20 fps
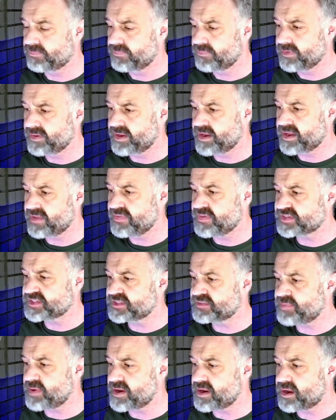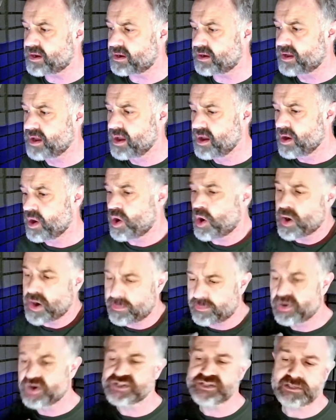eh, this has been a on a
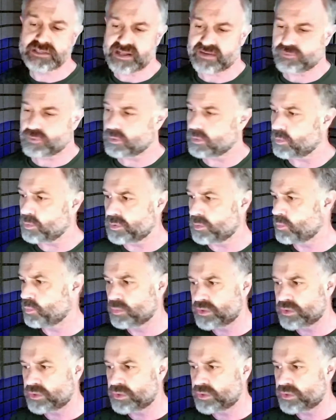personal level,